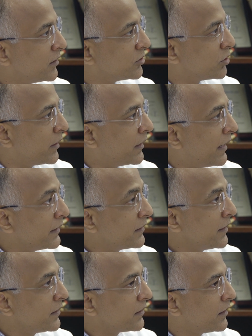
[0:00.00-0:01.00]
So I, I
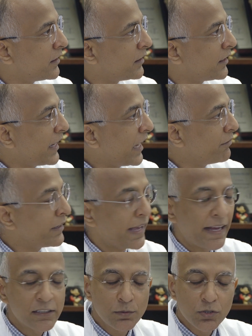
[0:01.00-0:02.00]
think uh, having
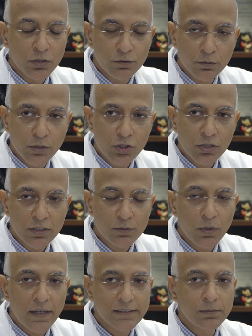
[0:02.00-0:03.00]
as much information as
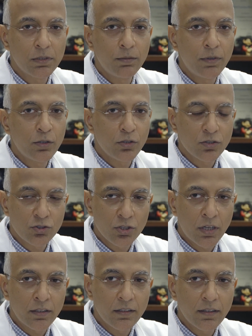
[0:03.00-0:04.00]
possible about your
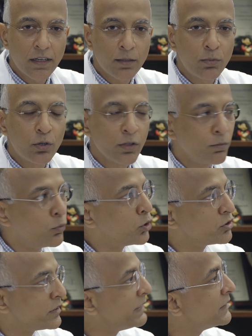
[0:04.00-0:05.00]
shunt and about your
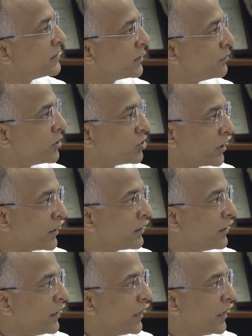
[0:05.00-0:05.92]
most recent imaging